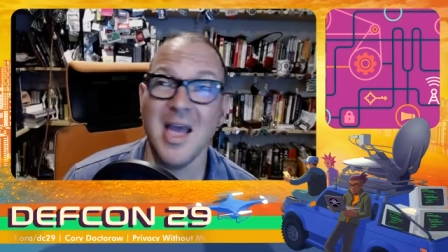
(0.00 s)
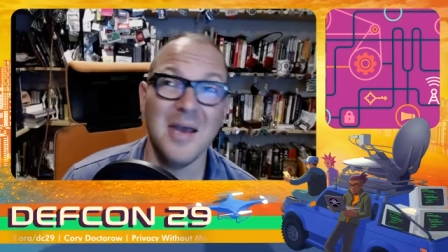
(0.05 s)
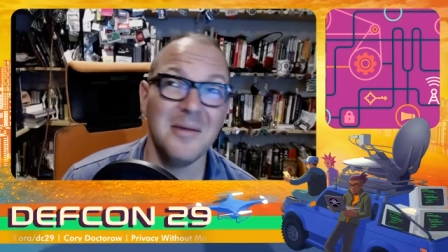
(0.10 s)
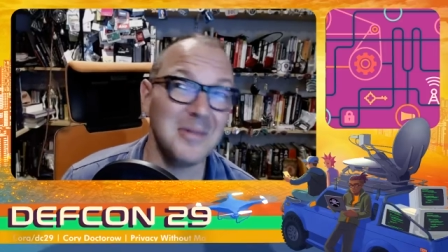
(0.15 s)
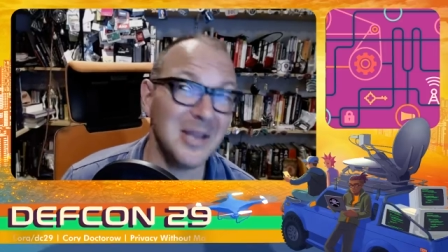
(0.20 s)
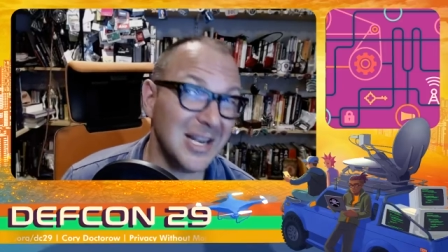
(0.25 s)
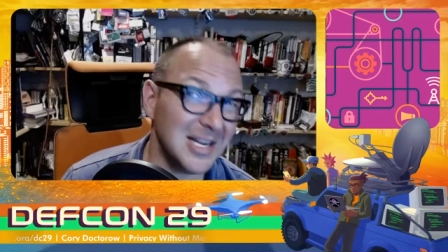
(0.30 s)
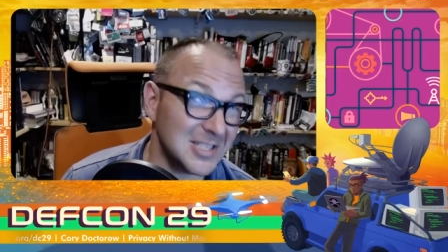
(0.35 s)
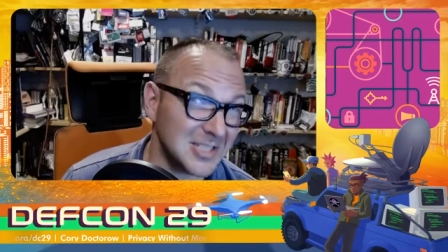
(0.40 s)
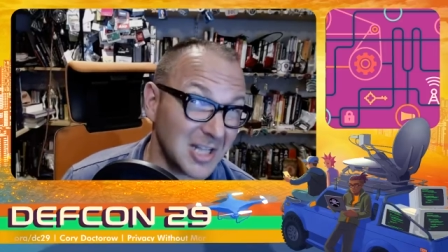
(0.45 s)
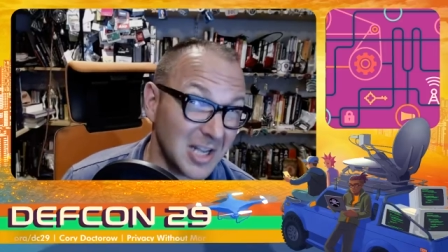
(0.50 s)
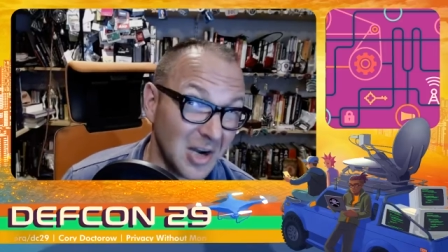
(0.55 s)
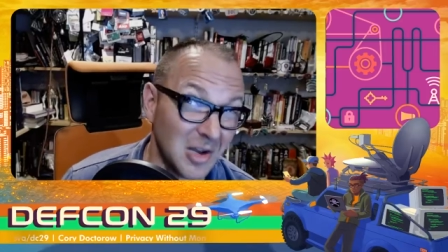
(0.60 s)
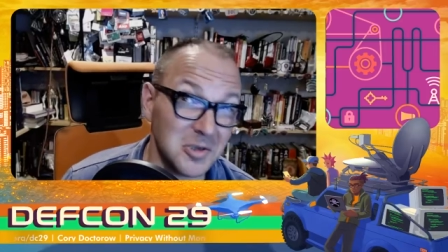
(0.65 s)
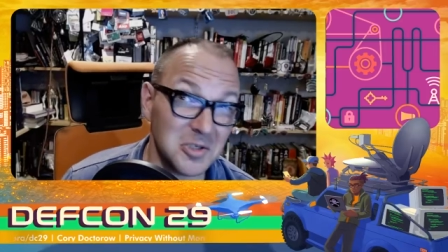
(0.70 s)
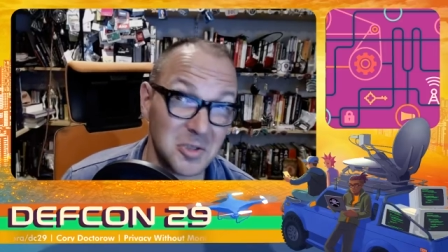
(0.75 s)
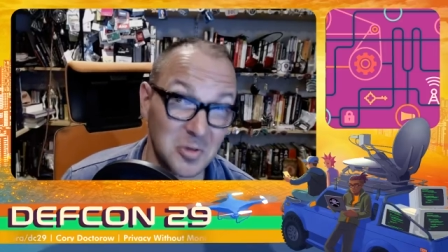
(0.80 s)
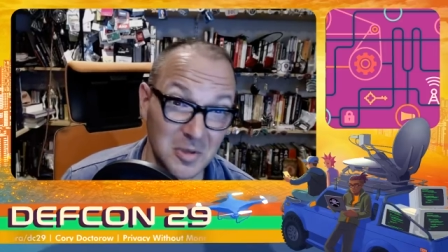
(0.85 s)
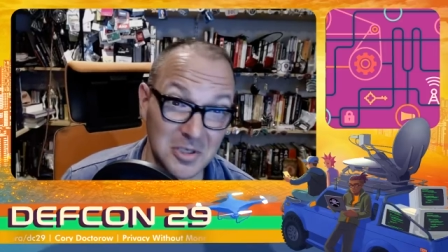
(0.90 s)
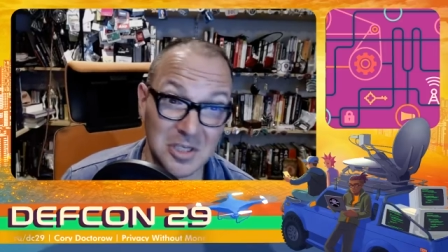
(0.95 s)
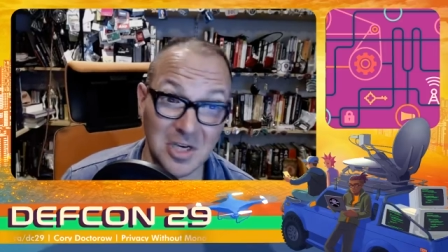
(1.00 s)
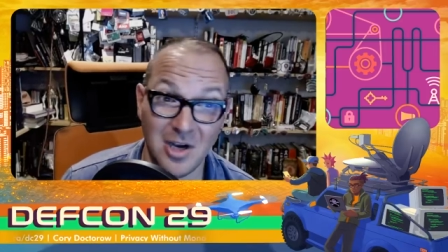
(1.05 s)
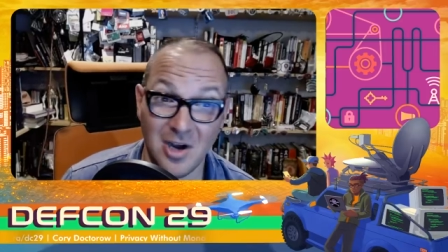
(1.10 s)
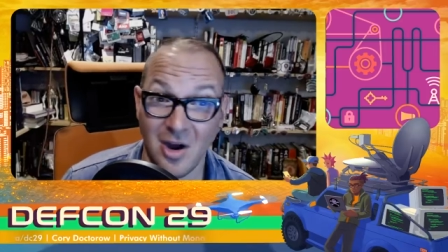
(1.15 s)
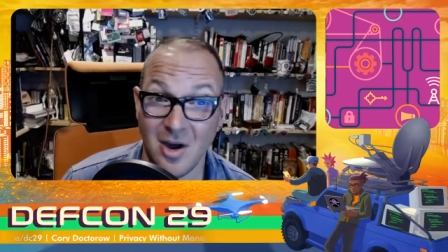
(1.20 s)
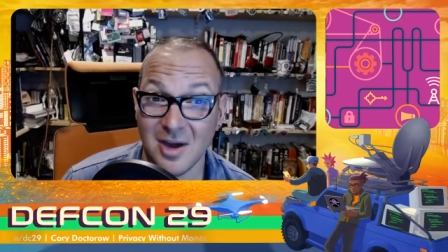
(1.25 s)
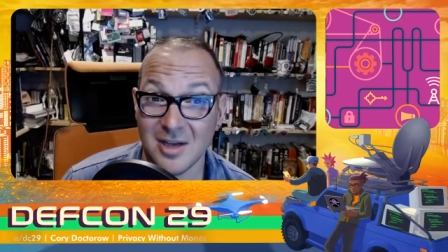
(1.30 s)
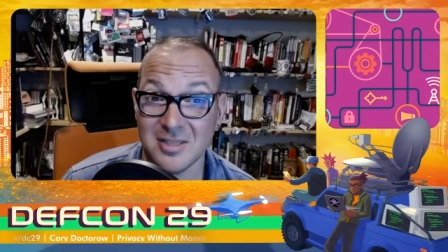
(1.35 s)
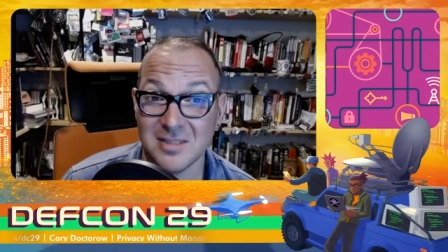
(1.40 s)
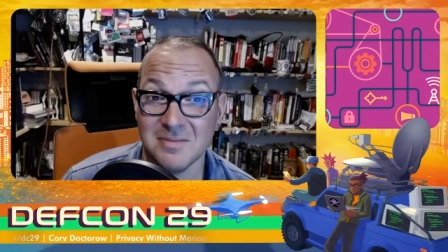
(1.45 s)
because the low switching
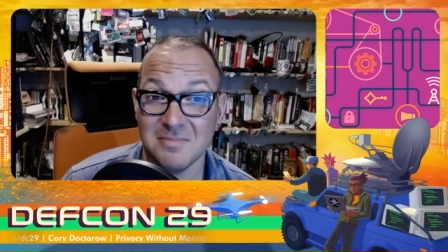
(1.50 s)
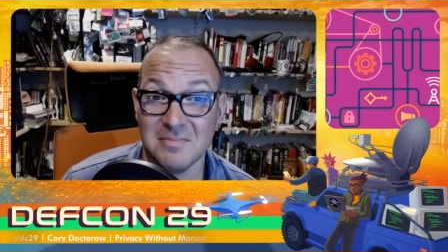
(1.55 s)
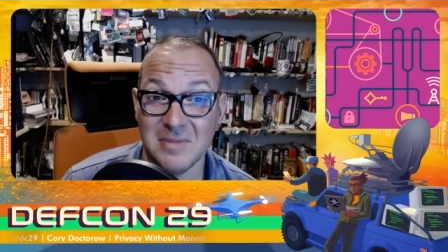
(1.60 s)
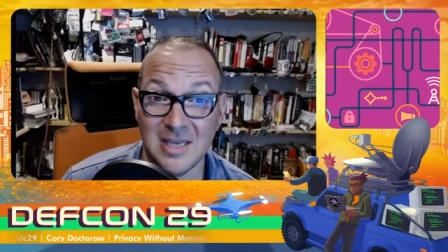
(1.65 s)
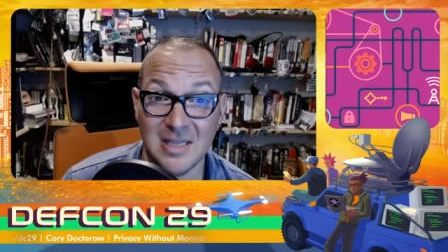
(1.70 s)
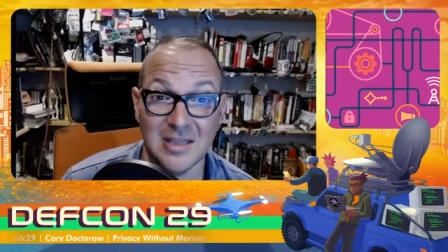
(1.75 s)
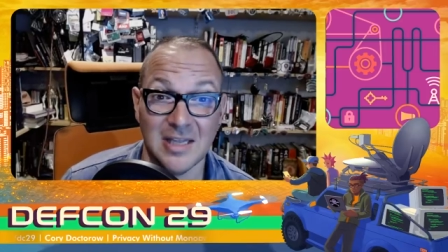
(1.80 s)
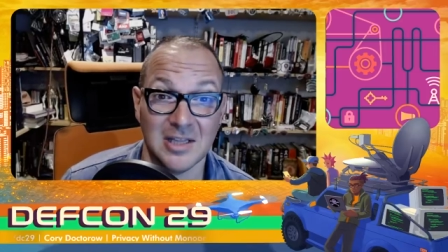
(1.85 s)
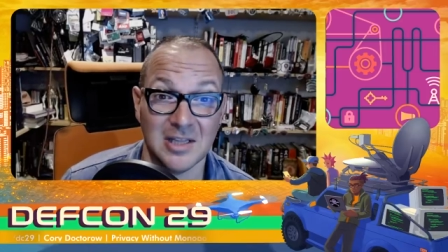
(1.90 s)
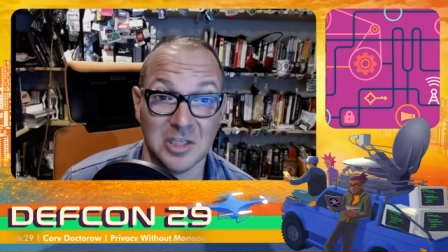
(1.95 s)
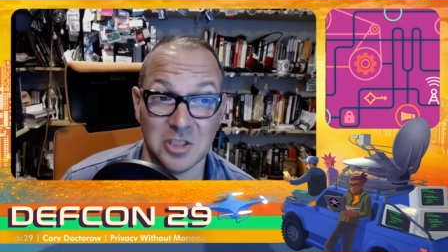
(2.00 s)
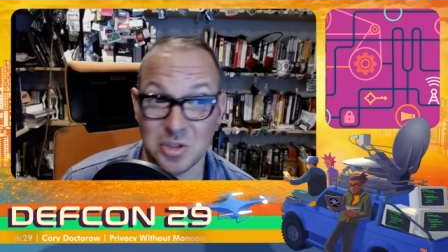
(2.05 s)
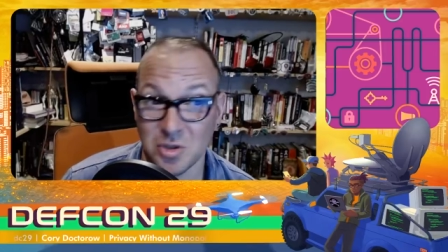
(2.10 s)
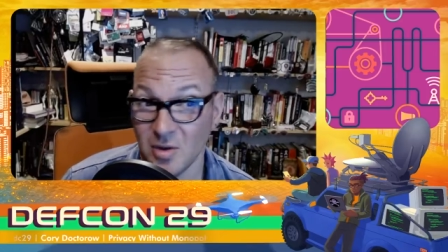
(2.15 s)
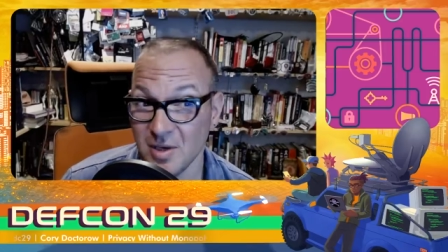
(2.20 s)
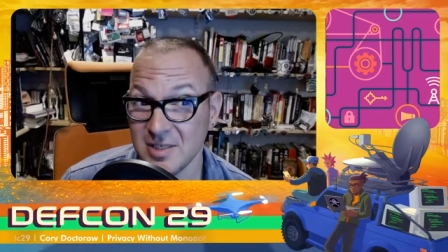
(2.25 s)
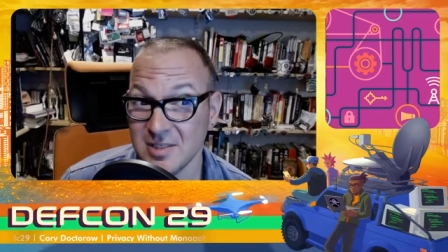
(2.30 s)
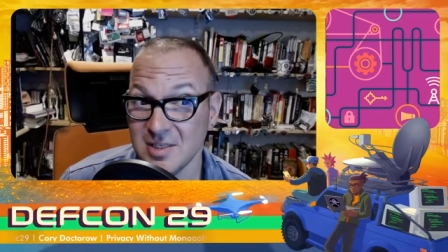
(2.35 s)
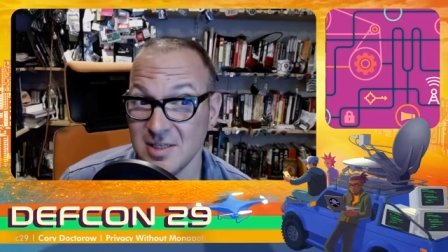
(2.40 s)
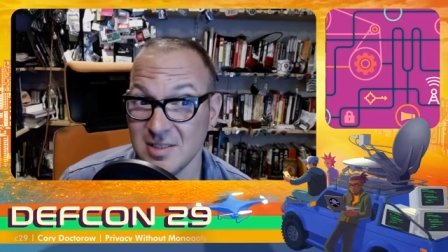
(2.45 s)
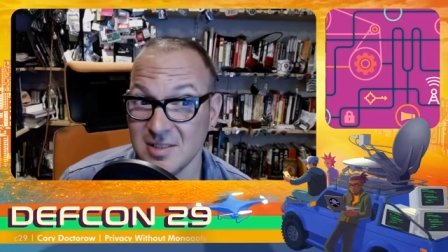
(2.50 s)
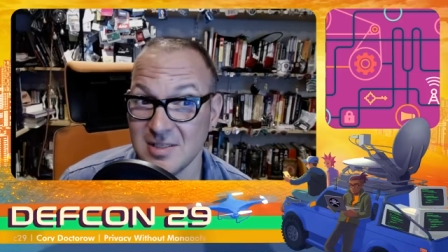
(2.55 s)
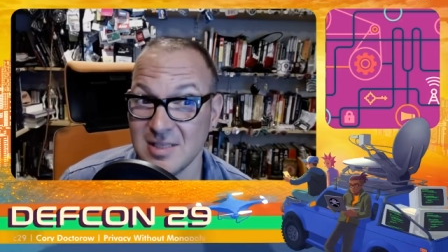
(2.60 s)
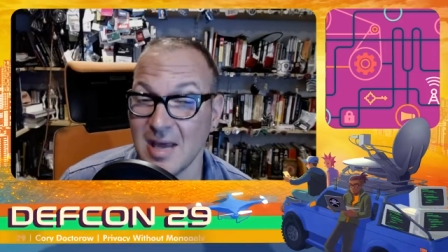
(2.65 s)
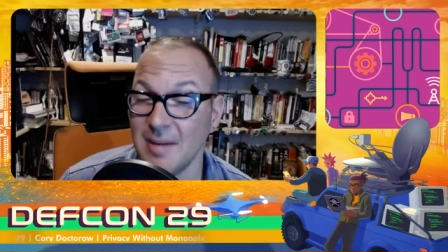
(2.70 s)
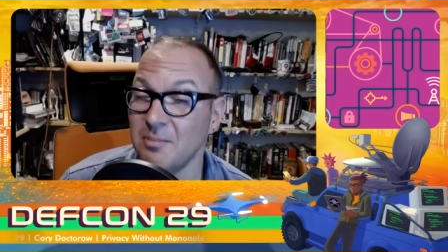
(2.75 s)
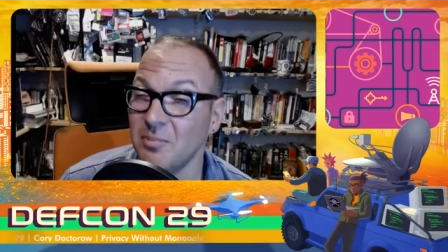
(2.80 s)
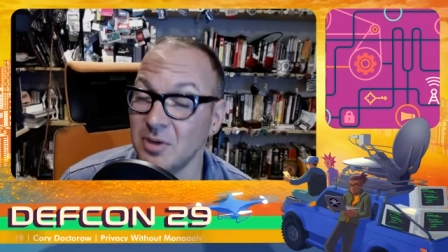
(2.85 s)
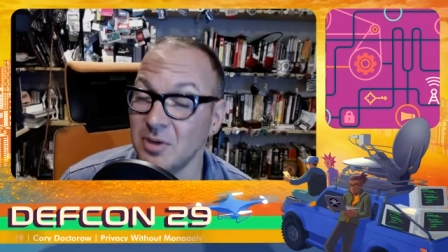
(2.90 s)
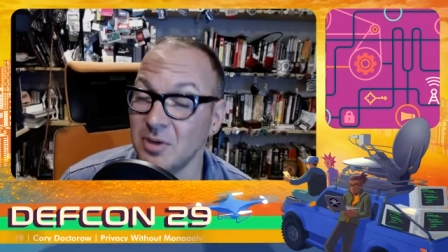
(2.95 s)
costs mean that the choices
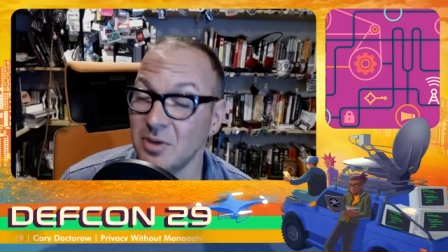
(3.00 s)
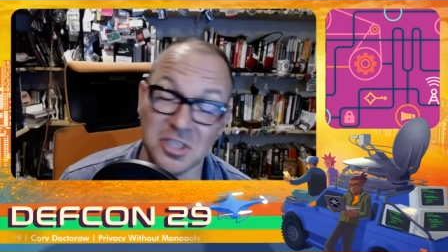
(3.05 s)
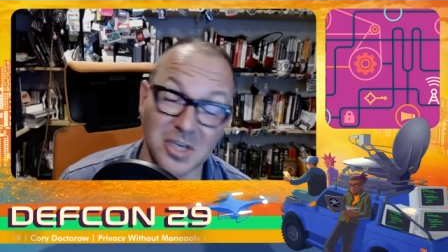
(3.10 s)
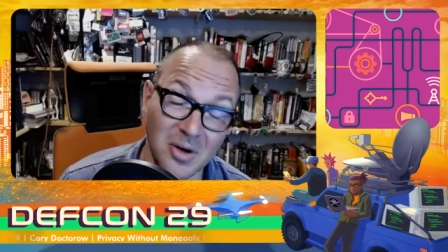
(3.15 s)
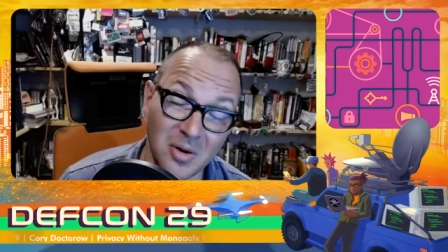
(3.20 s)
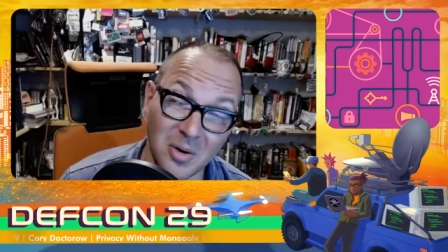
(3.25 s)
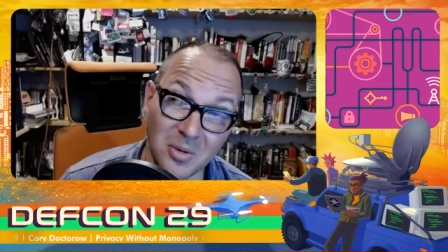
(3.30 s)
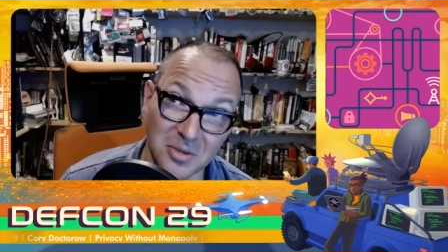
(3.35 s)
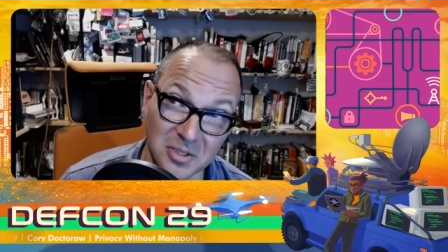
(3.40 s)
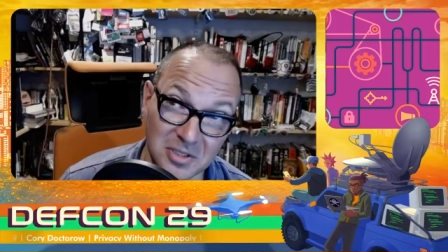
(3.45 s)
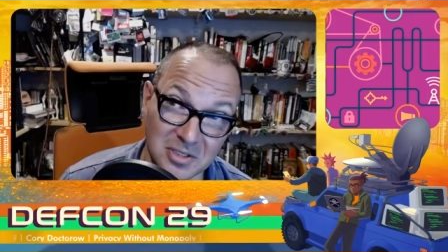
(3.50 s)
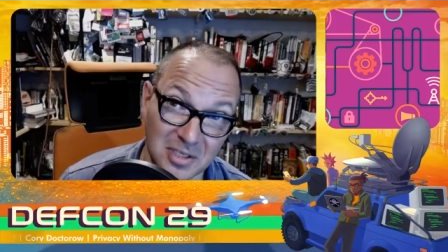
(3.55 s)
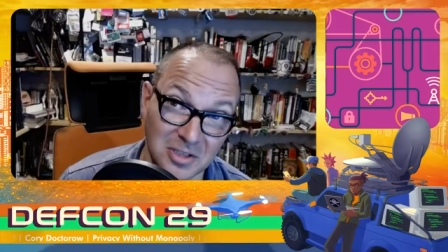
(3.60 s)
that put shareholders'